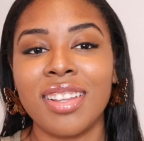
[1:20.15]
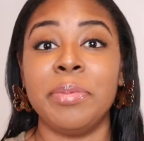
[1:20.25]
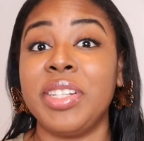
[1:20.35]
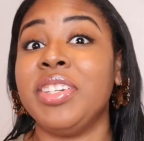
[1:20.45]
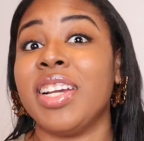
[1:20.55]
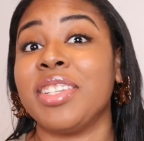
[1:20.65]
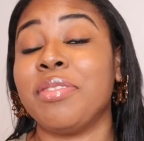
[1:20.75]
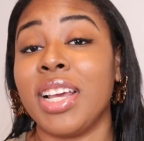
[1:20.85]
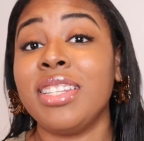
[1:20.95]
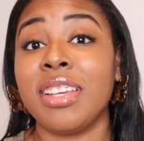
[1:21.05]
But you guys,
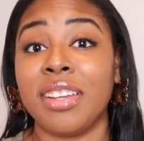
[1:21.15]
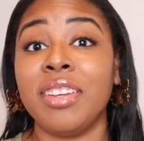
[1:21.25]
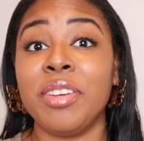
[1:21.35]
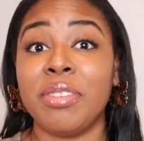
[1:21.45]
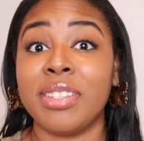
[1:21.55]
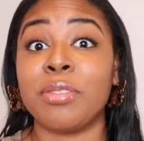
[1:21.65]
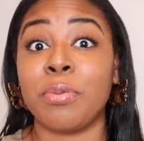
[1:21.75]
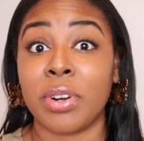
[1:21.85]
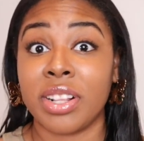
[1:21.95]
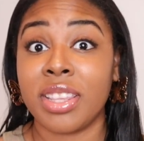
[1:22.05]
when I tell you it's
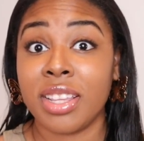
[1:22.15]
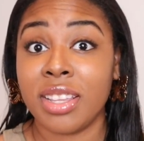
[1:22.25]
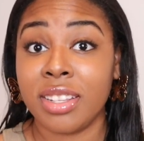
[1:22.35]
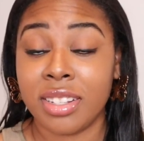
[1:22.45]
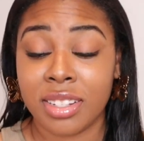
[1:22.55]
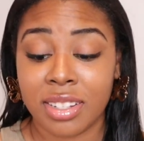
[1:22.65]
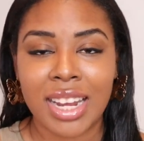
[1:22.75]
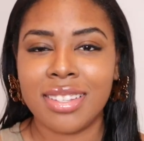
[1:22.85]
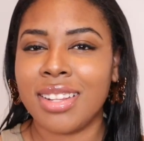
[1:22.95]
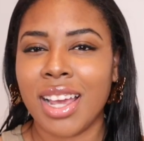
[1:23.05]
worth it,
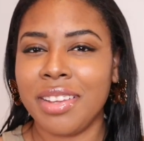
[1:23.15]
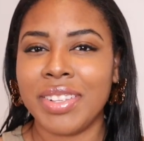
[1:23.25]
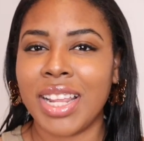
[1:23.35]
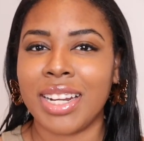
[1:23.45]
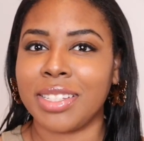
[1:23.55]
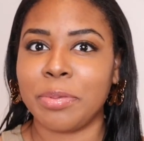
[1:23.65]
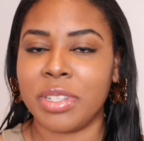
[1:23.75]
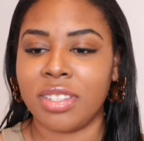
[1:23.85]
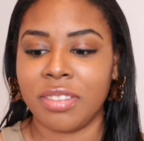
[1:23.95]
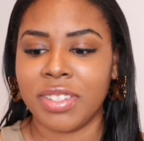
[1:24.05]
and it's not even that
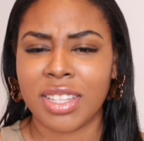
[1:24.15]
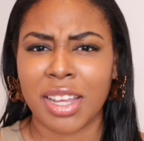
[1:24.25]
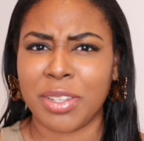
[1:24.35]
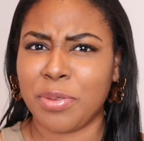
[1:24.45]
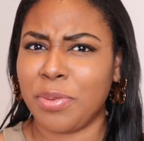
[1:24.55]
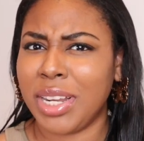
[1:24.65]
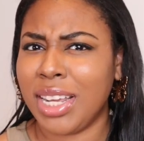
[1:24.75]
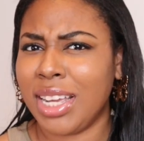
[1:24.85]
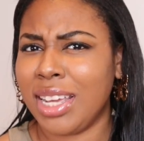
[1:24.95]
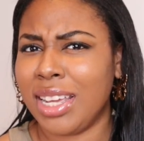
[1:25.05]
expensive, it's like
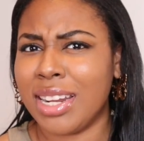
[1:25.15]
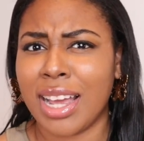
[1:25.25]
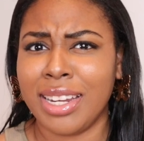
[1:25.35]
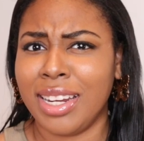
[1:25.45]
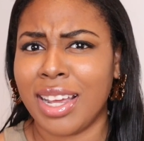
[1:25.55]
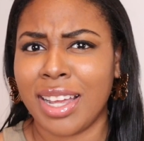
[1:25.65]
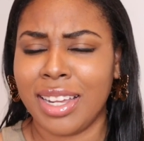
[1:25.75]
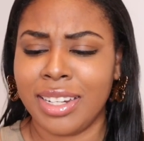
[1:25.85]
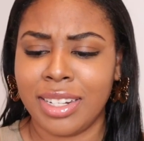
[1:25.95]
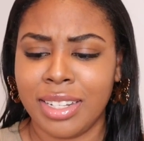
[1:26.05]

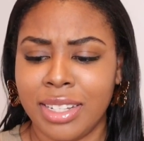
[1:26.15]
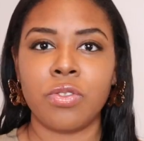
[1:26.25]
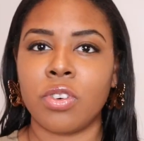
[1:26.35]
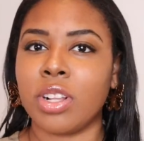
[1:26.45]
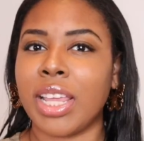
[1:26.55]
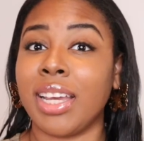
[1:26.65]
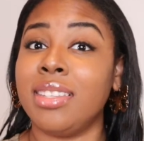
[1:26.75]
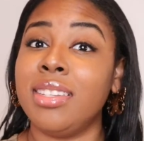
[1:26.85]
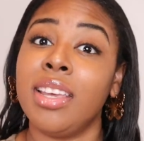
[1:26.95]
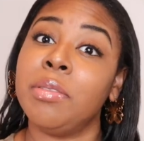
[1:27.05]
$20.99 for like
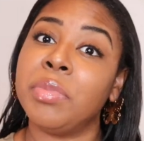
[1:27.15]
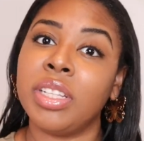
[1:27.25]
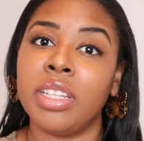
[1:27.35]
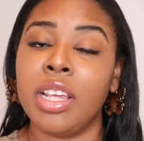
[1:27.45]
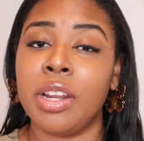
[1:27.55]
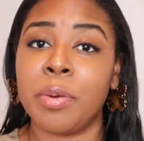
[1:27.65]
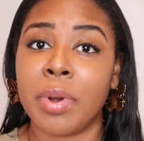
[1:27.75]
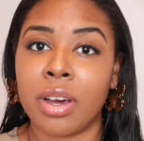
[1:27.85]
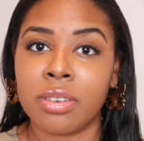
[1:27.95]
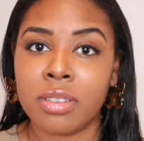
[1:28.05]
a 10 milliliter
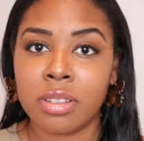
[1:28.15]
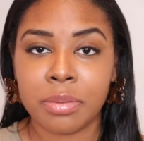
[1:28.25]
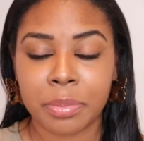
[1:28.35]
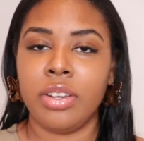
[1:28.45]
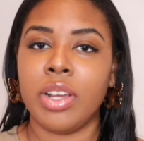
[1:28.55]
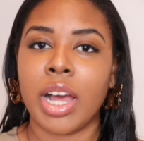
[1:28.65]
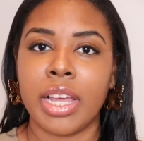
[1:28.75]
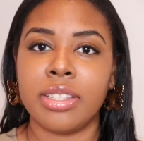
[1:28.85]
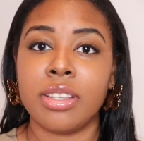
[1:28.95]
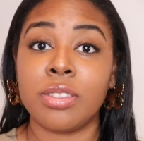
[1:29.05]
bottle. You
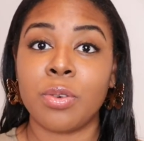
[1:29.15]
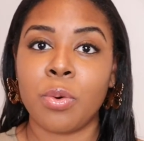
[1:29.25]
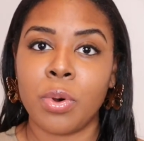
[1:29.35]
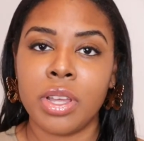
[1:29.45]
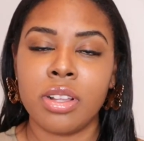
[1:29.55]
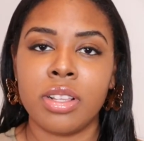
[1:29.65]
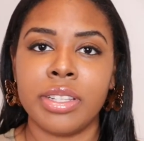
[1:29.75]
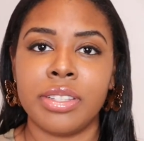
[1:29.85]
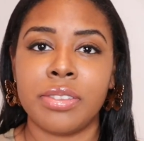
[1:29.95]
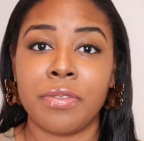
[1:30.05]
guys, this oil
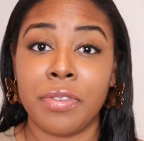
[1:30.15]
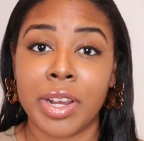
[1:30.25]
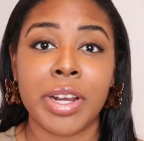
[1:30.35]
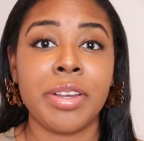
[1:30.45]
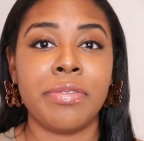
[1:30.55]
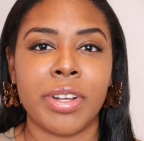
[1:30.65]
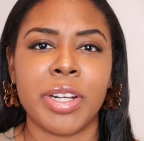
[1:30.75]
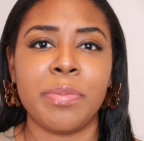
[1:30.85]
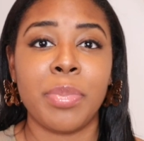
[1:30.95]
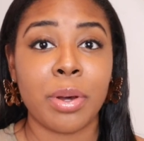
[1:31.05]
is very,
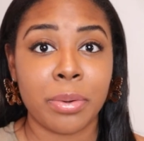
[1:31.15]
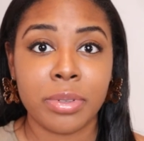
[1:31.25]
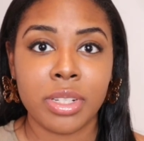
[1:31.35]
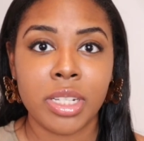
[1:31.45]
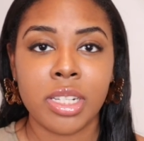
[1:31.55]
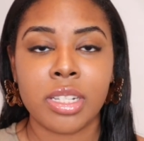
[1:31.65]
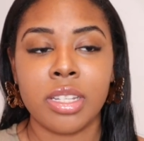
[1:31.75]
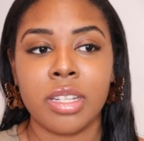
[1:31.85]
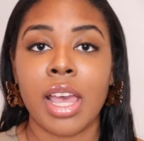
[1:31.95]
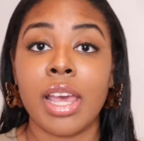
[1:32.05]
very potent
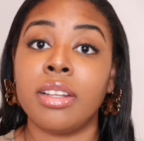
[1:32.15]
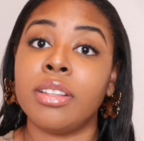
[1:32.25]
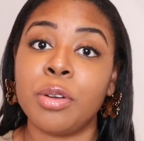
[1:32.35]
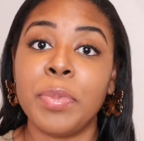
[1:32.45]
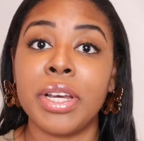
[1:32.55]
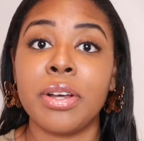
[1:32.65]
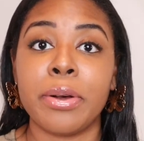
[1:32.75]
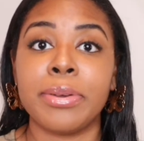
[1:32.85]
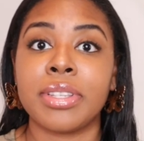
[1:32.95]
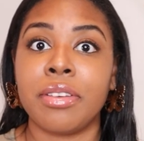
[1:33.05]
and a little bit
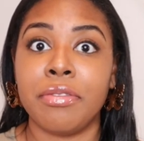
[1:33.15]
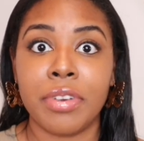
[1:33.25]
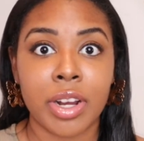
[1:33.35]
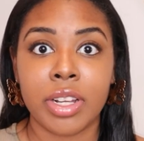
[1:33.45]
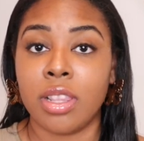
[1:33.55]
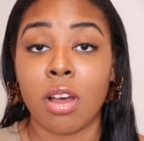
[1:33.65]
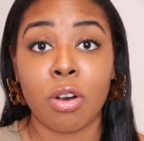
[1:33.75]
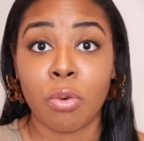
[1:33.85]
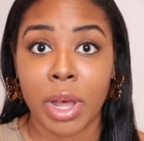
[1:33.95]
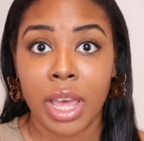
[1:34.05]
goes a very
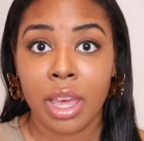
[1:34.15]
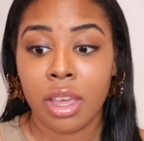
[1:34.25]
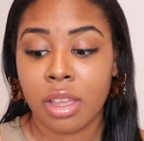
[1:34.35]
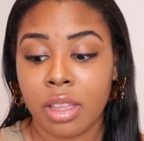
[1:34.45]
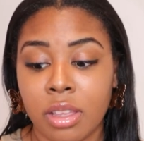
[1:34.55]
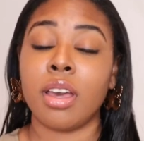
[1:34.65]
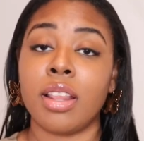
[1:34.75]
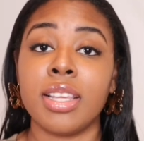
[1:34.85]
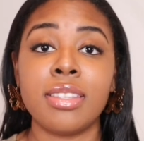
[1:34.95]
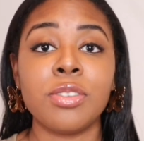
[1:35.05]
long way. So
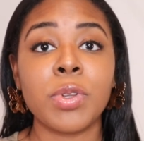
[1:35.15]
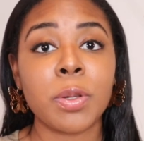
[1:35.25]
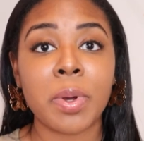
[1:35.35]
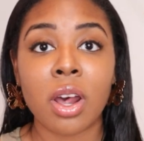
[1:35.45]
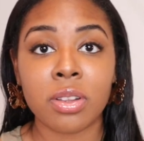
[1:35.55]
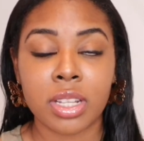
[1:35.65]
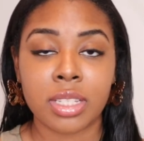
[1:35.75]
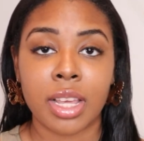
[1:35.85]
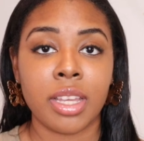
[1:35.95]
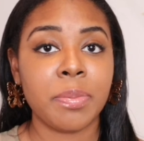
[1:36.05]
y'all, this is what the bottle
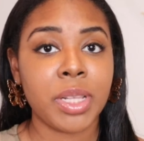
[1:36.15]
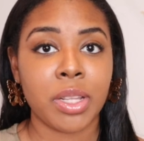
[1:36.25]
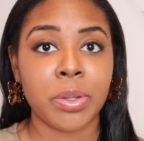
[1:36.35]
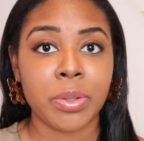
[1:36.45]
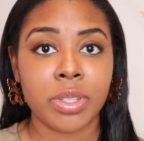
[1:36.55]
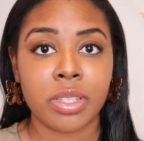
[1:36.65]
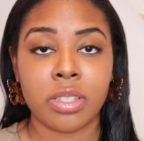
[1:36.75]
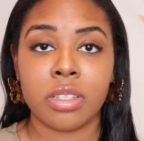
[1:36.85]
looks like up close.